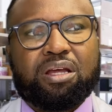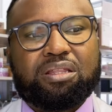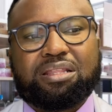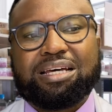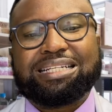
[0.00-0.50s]

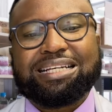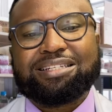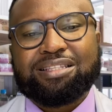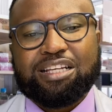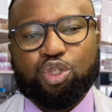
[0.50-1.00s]
than the
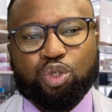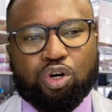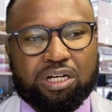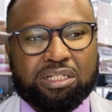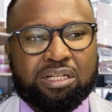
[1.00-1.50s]
attention that you
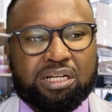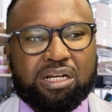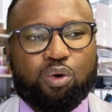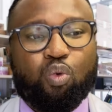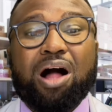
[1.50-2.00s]
got
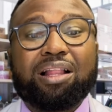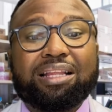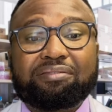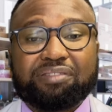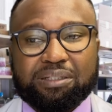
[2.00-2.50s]
while
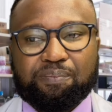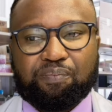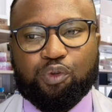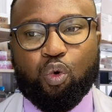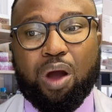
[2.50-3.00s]
living,
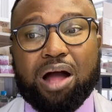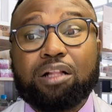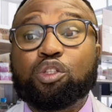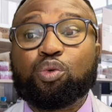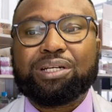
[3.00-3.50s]

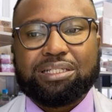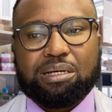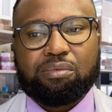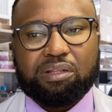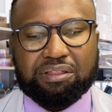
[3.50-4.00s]
while doing
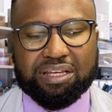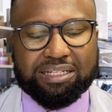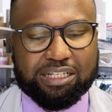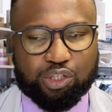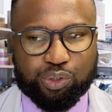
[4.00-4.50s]
some of the
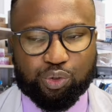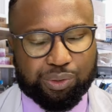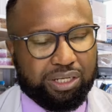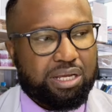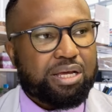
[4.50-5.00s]
things that you were
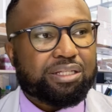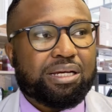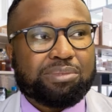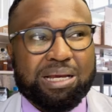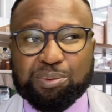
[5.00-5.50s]
doing.
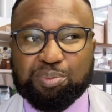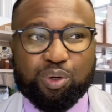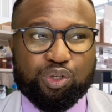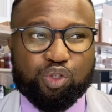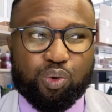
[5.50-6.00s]
Sometimes
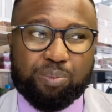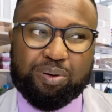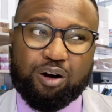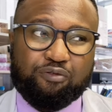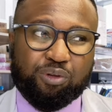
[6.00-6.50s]
because you were
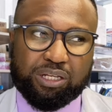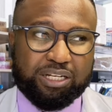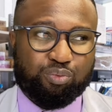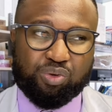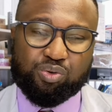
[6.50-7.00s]
powerful
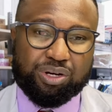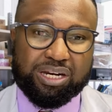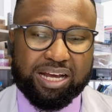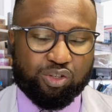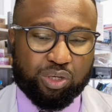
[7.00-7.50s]
and you couldn't
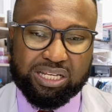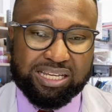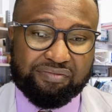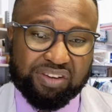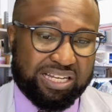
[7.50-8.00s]
actually
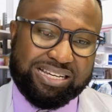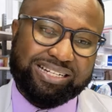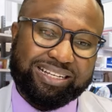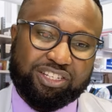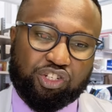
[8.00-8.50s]
give any
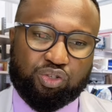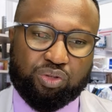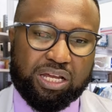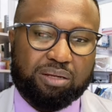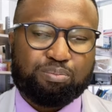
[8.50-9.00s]
attention to
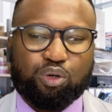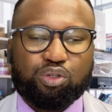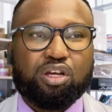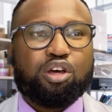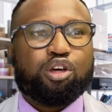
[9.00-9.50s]
that
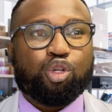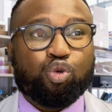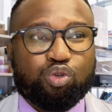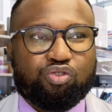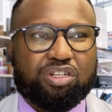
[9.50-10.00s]
because you
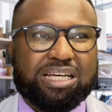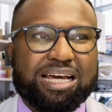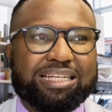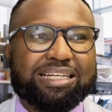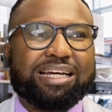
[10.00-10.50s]
would
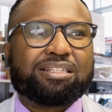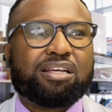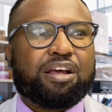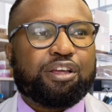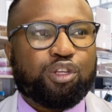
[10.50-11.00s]
retaliate,
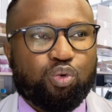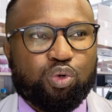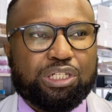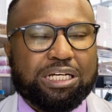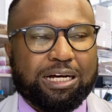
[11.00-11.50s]
you
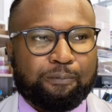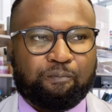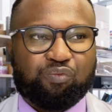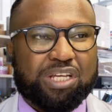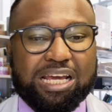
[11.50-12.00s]
would
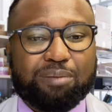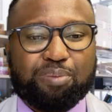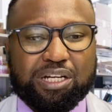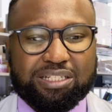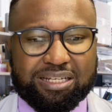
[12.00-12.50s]
take it
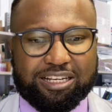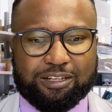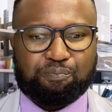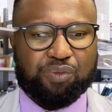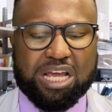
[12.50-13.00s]
personally
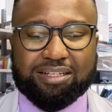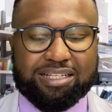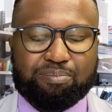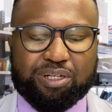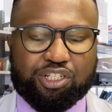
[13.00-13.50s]
as
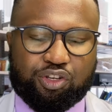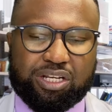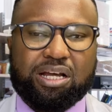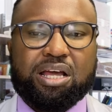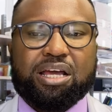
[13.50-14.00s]
that
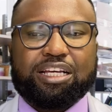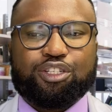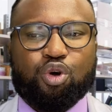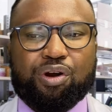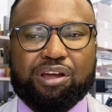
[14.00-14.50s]
particular
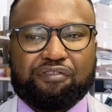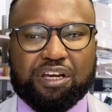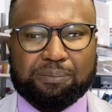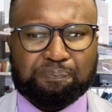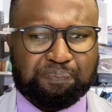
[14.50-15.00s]
historic figure.